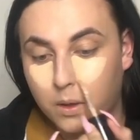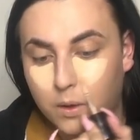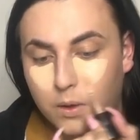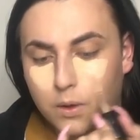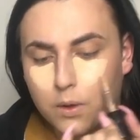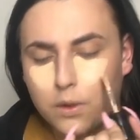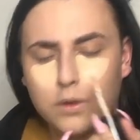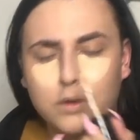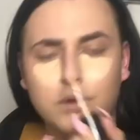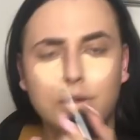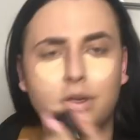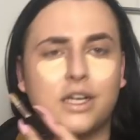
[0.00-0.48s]

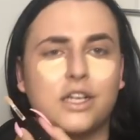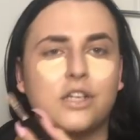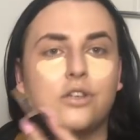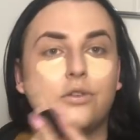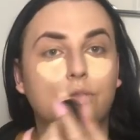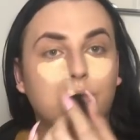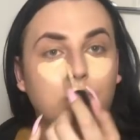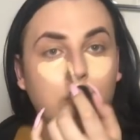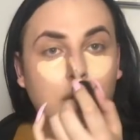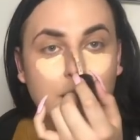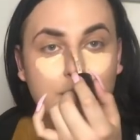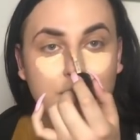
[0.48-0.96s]
Oh,
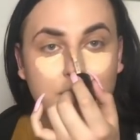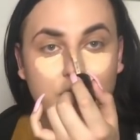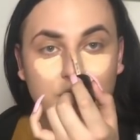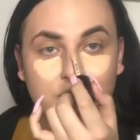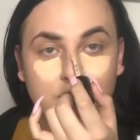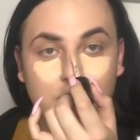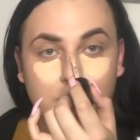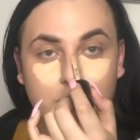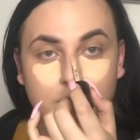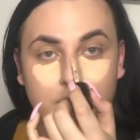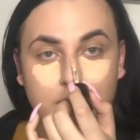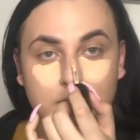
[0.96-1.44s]
all I'm
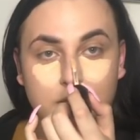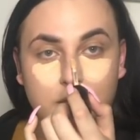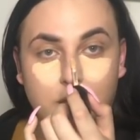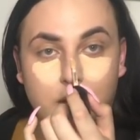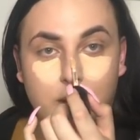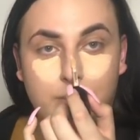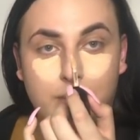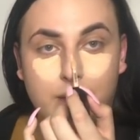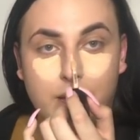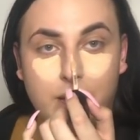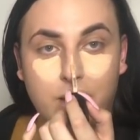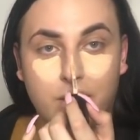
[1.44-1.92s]
just hearing is
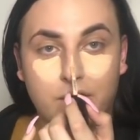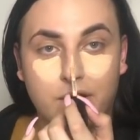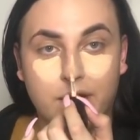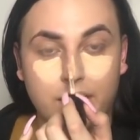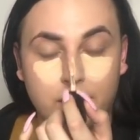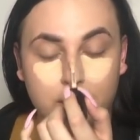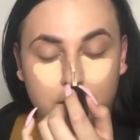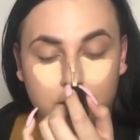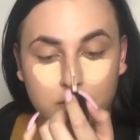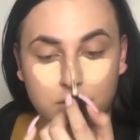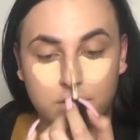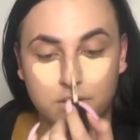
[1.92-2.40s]
her
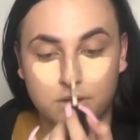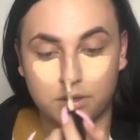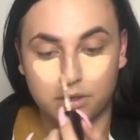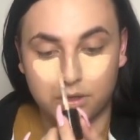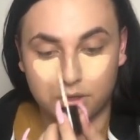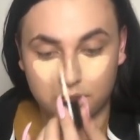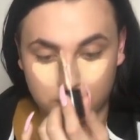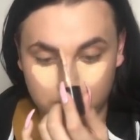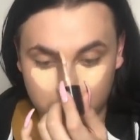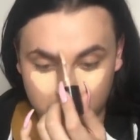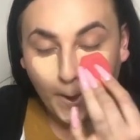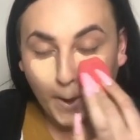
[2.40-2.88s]
purring.
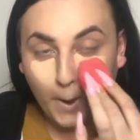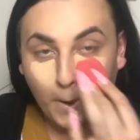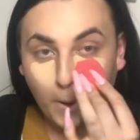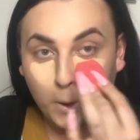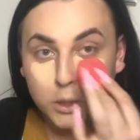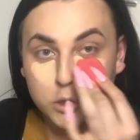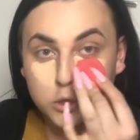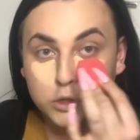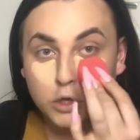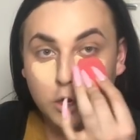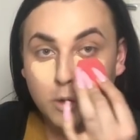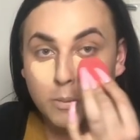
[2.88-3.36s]

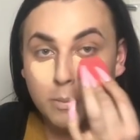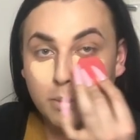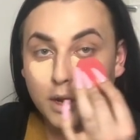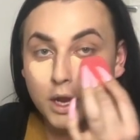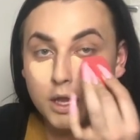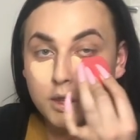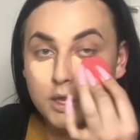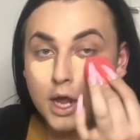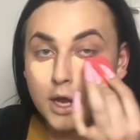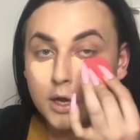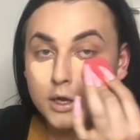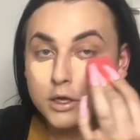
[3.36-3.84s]
I'm just gonna
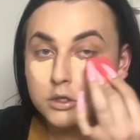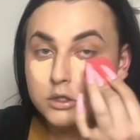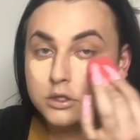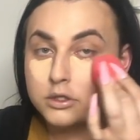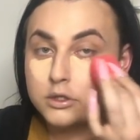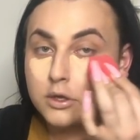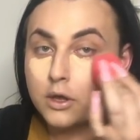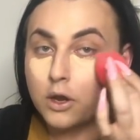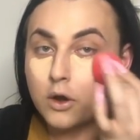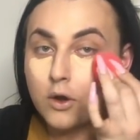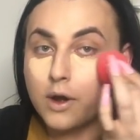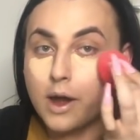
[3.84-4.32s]
blend that
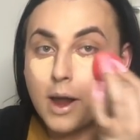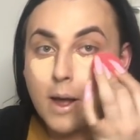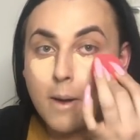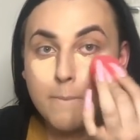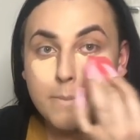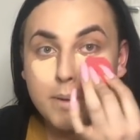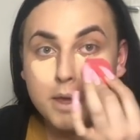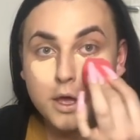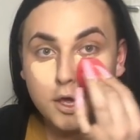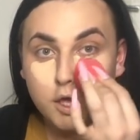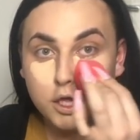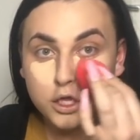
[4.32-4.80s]
concealer
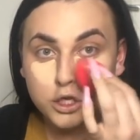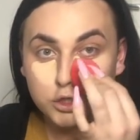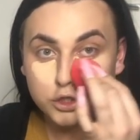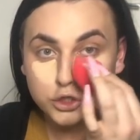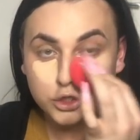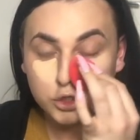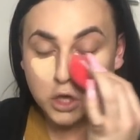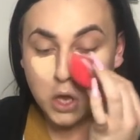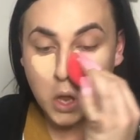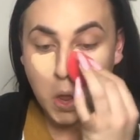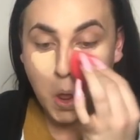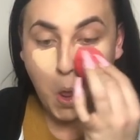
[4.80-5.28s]
out,
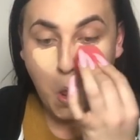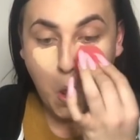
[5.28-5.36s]
bitch.